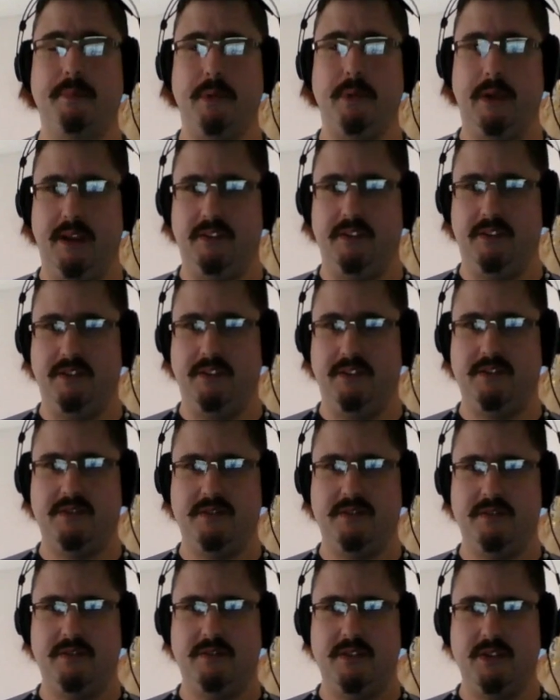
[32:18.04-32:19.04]
sleeper
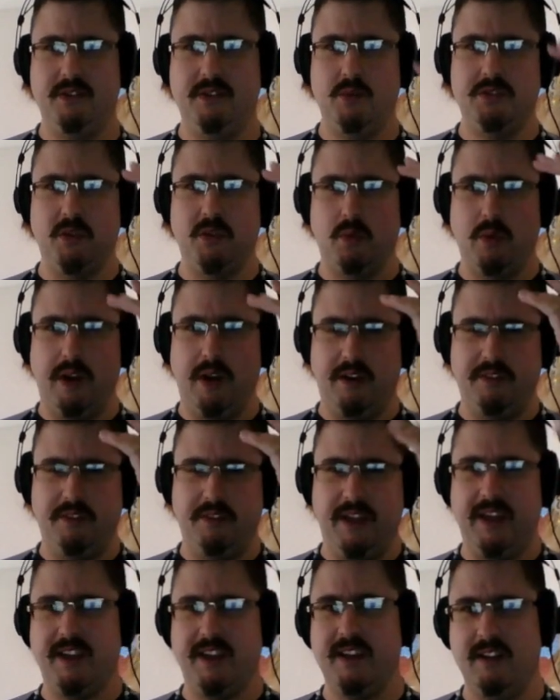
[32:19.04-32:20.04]
agents, to where
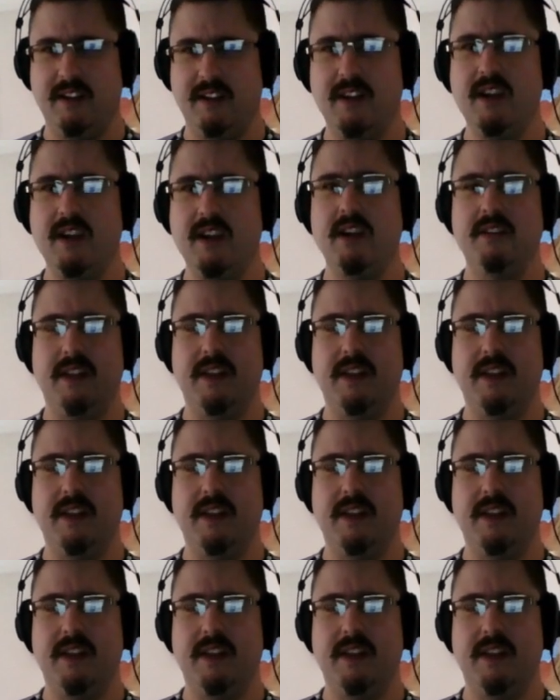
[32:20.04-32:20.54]
they can